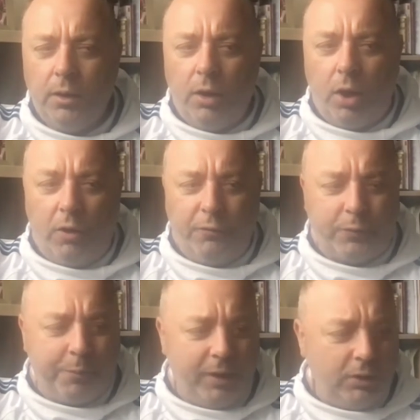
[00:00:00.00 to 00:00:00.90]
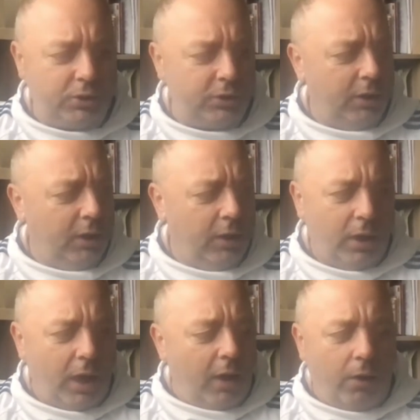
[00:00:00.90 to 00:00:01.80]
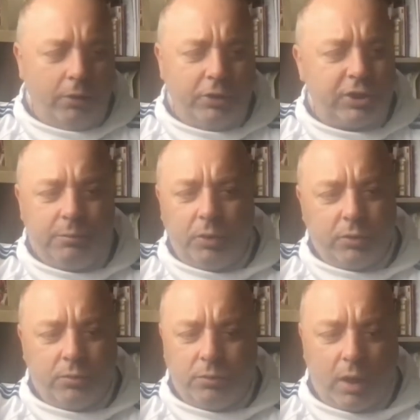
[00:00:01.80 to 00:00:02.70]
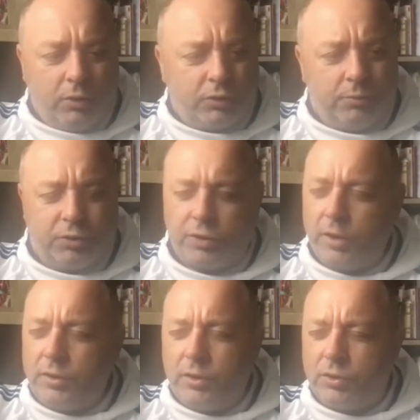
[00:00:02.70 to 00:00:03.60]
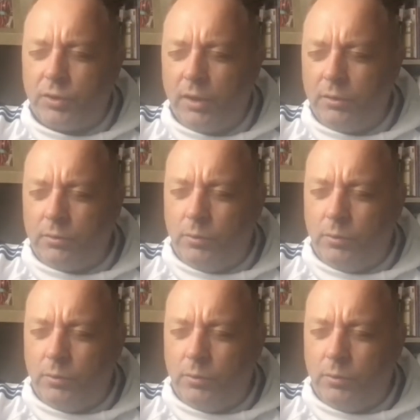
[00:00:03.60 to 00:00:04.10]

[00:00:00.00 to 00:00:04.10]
Off the pitch, our ownership model goes from strength to strength.